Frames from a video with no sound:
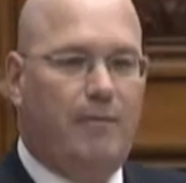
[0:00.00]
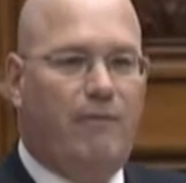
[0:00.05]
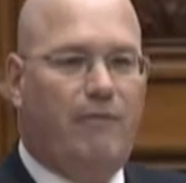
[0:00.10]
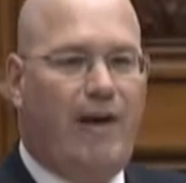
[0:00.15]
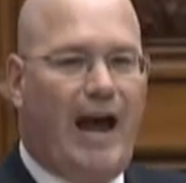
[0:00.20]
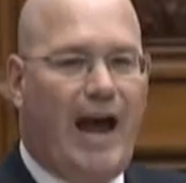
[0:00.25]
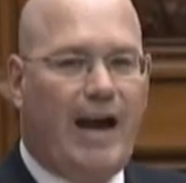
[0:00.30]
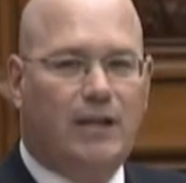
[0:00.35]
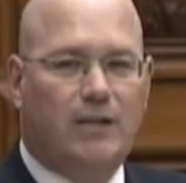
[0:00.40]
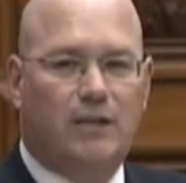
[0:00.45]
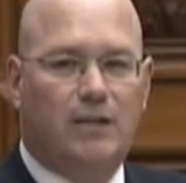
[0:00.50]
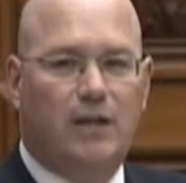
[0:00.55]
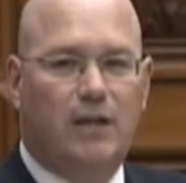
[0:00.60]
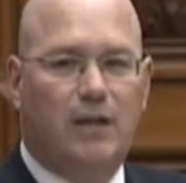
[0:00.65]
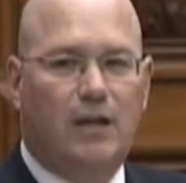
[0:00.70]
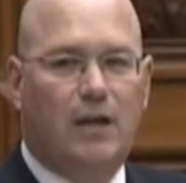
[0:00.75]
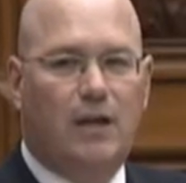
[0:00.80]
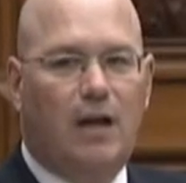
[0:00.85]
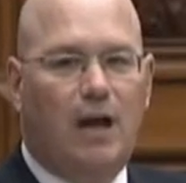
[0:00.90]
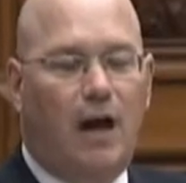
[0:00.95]
In fact,
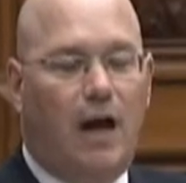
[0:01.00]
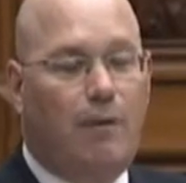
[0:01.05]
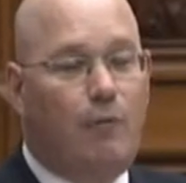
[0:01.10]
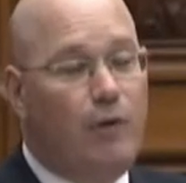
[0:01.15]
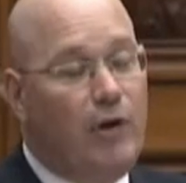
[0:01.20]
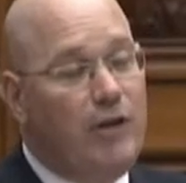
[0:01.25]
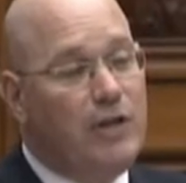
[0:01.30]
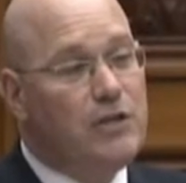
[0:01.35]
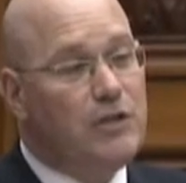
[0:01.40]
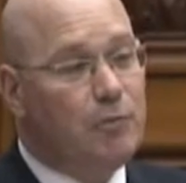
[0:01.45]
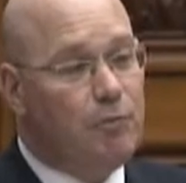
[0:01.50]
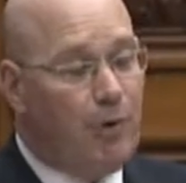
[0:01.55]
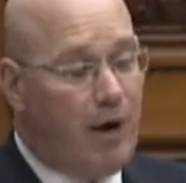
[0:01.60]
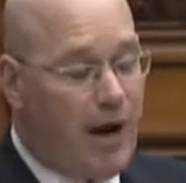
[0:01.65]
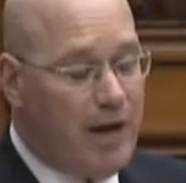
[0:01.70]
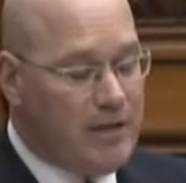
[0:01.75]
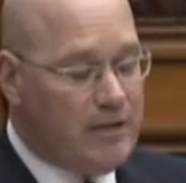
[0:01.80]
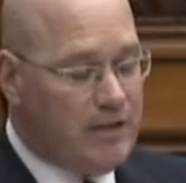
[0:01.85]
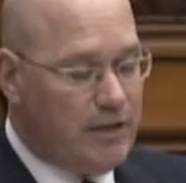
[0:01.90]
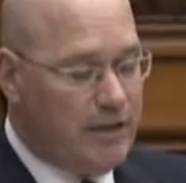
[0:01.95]
I'm really
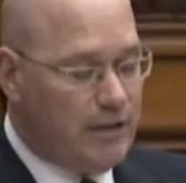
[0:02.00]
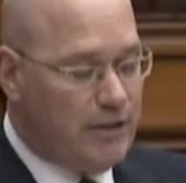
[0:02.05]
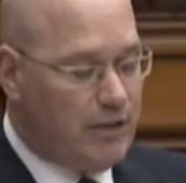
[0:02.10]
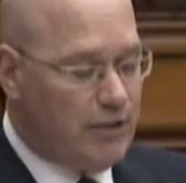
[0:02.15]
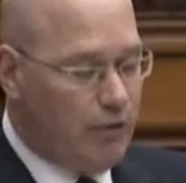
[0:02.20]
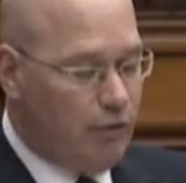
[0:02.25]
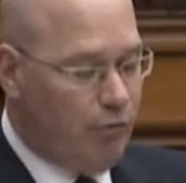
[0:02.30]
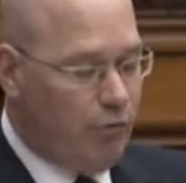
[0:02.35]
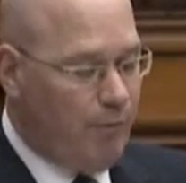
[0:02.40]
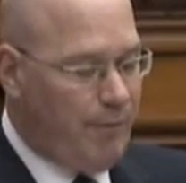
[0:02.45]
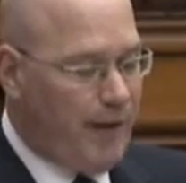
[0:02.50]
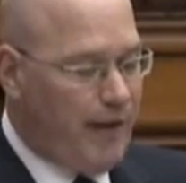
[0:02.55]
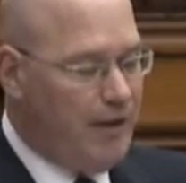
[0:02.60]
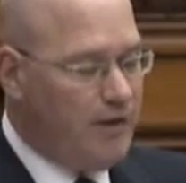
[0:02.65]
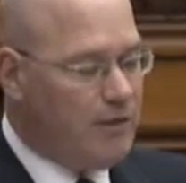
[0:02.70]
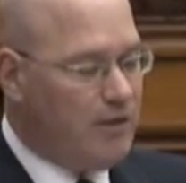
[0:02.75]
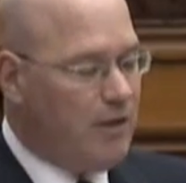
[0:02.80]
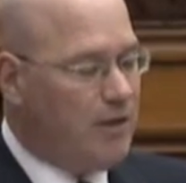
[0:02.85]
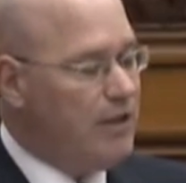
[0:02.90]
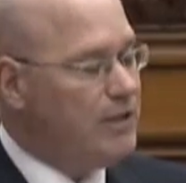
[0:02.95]
surprised that it still
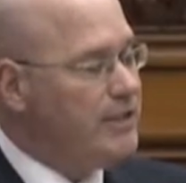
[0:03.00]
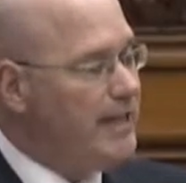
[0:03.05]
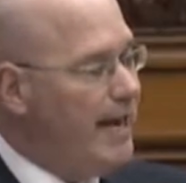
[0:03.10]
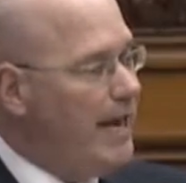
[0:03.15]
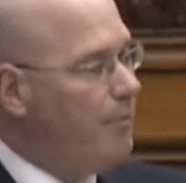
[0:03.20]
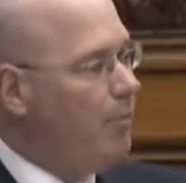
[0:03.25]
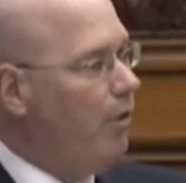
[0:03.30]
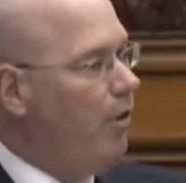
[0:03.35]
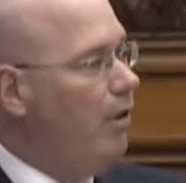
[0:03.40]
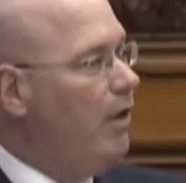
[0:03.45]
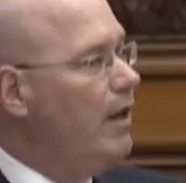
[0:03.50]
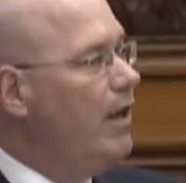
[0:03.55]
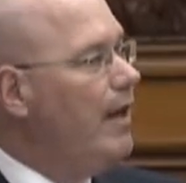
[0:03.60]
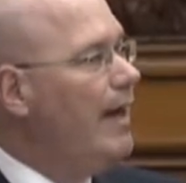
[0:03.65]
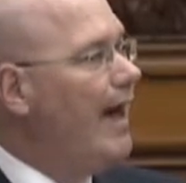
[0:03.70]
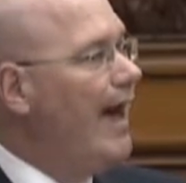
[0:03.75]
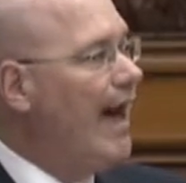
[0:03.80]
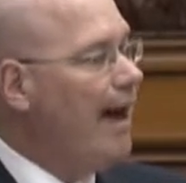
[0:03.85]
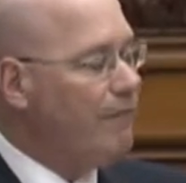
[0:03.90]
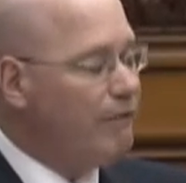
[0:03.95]
remains on the table
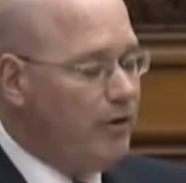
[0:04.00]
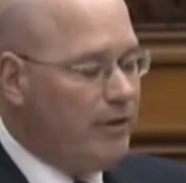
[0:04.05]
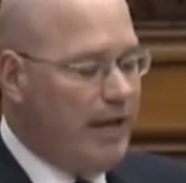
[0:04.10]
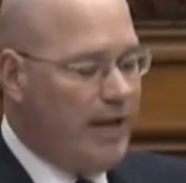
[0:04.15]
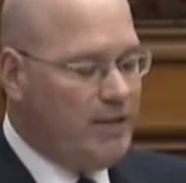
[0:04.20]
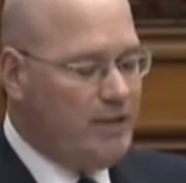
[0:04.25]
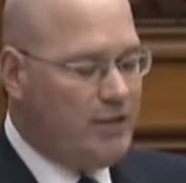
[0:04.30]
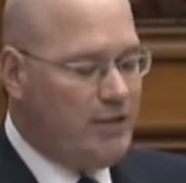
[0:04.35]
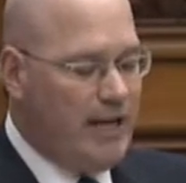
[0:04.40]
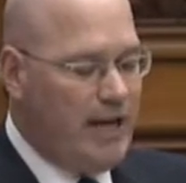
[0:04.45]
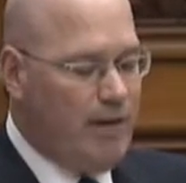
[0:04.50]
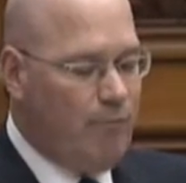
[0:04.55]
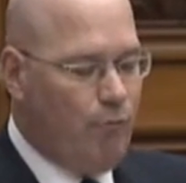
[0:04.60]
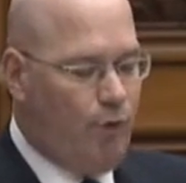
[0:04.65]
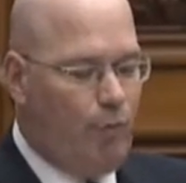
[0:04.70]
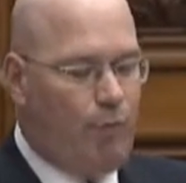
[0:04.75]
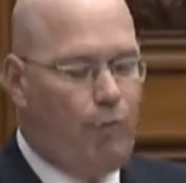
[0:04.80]
after that same